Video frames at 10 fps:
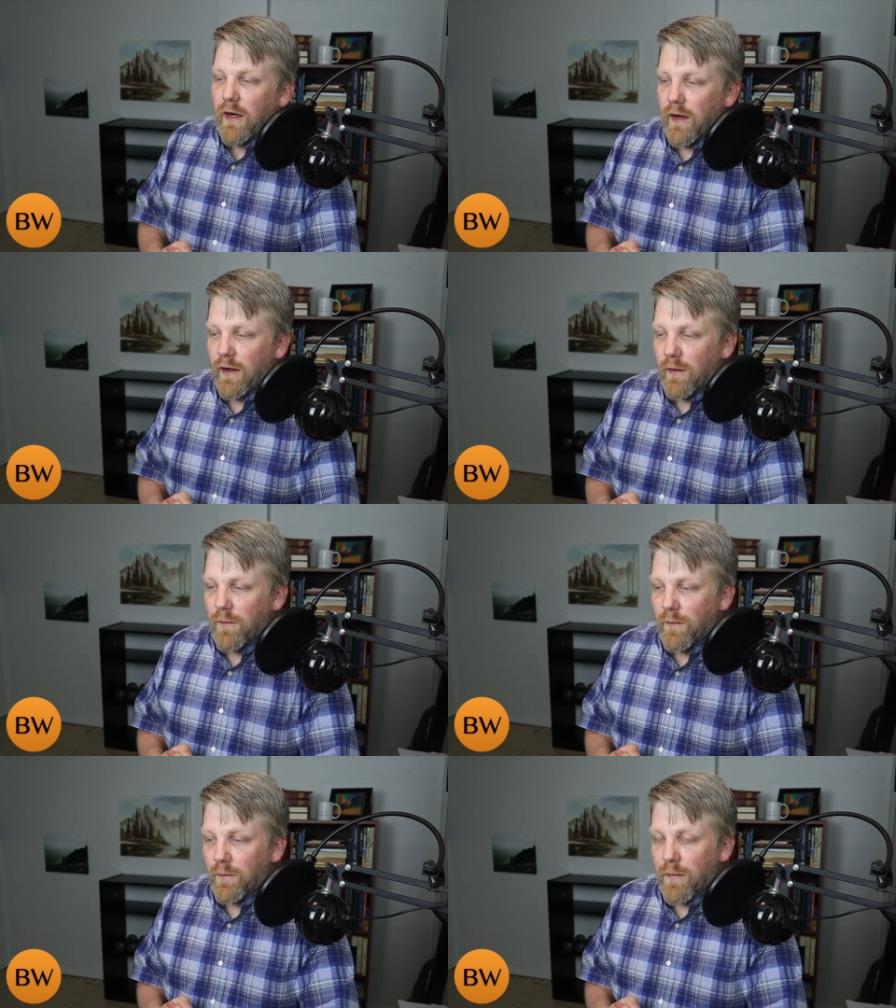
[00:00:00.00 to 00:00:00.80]

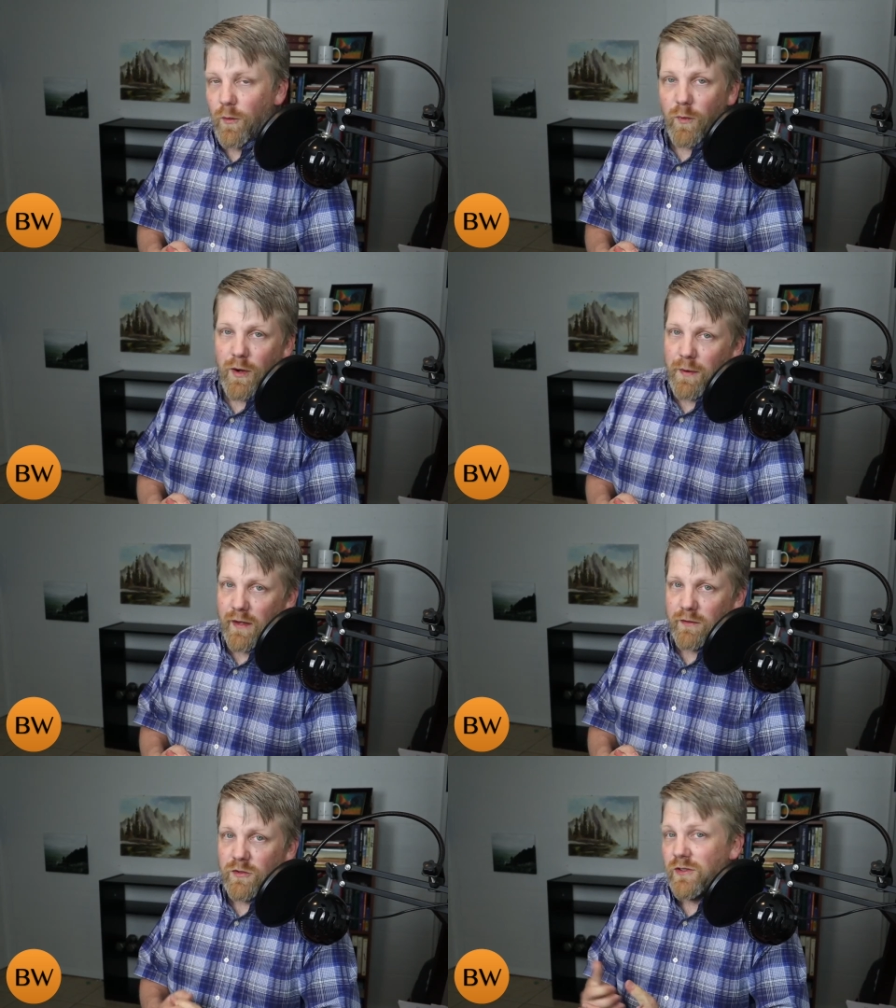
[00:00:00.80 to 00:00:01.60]
Um, but when a
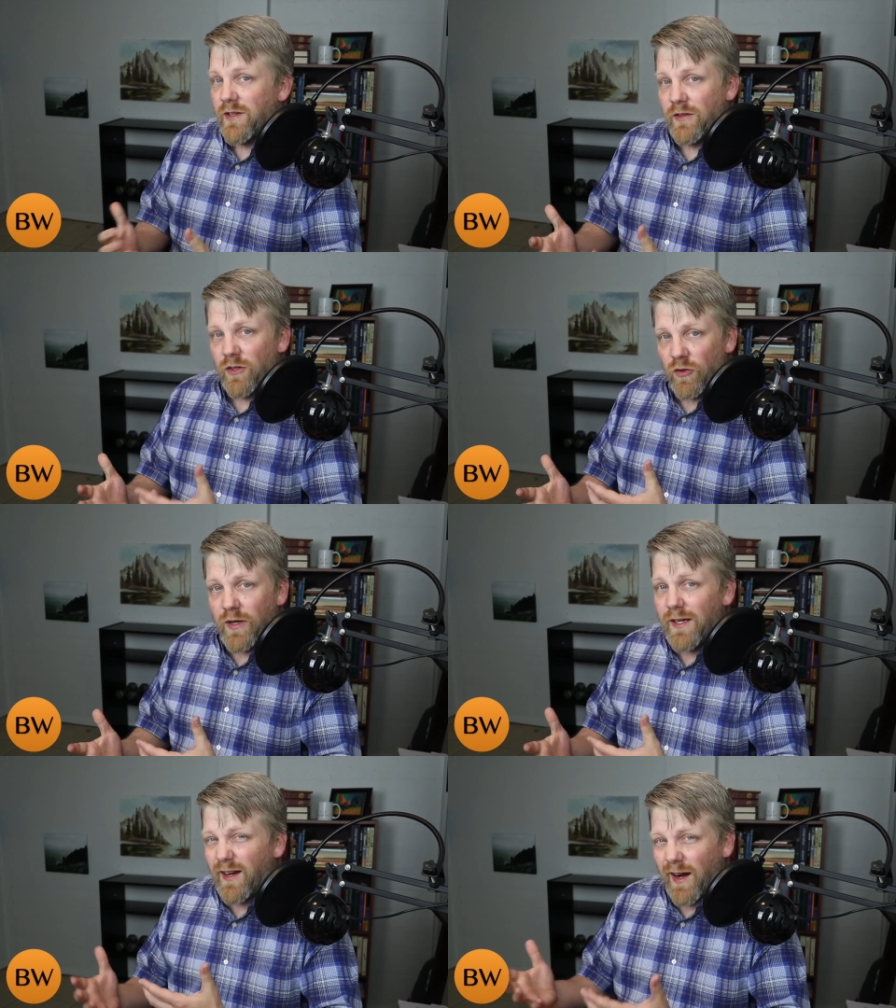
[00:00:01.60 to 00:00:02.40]
passage is in the
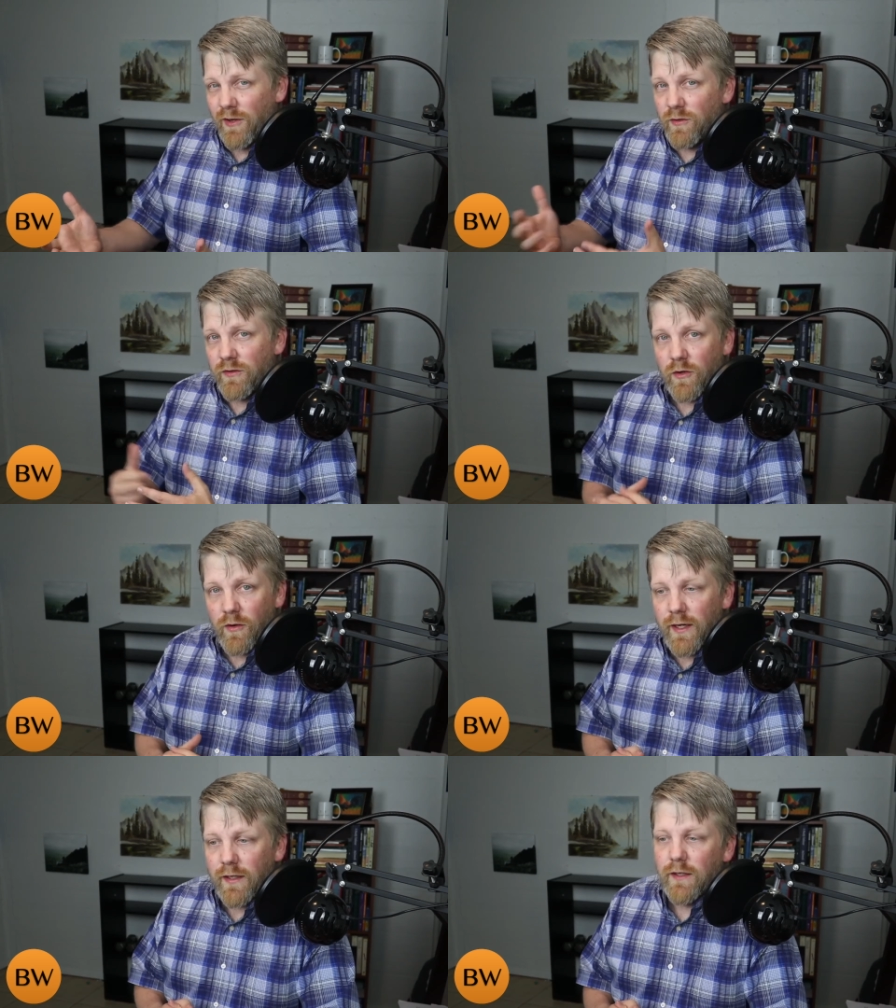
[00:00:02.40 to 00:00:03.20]
Greek, I use the
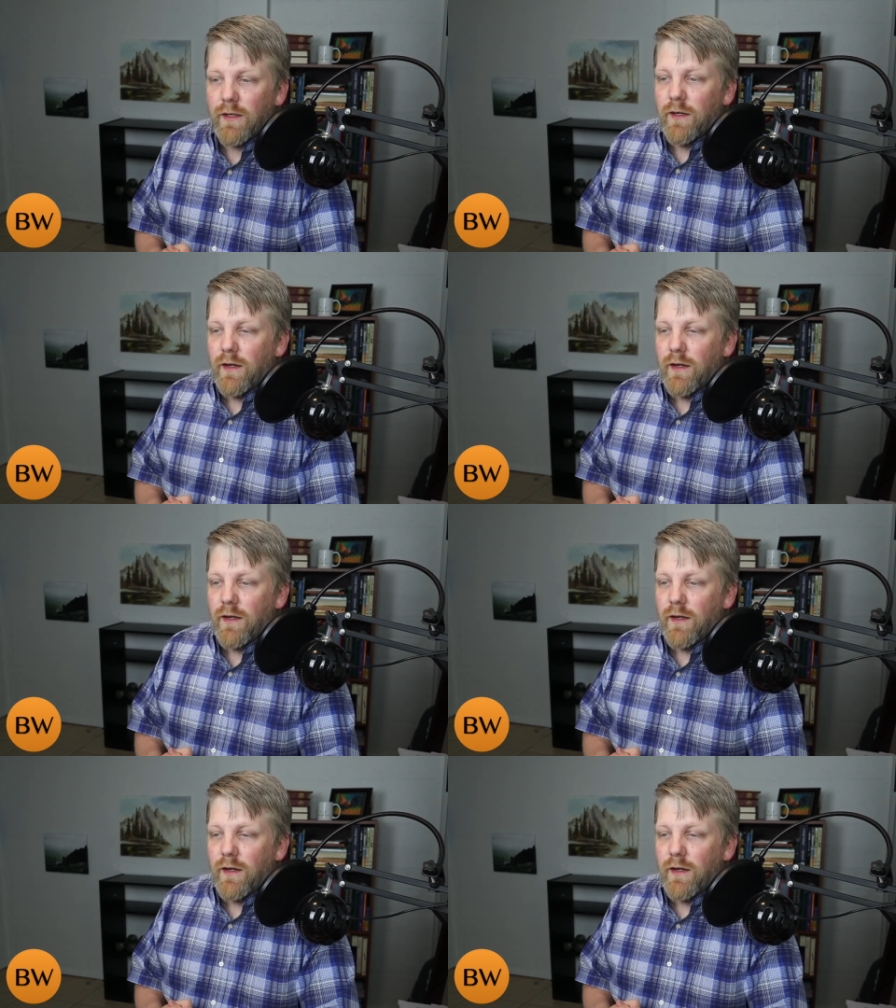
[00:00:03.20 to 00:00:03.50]
Greek.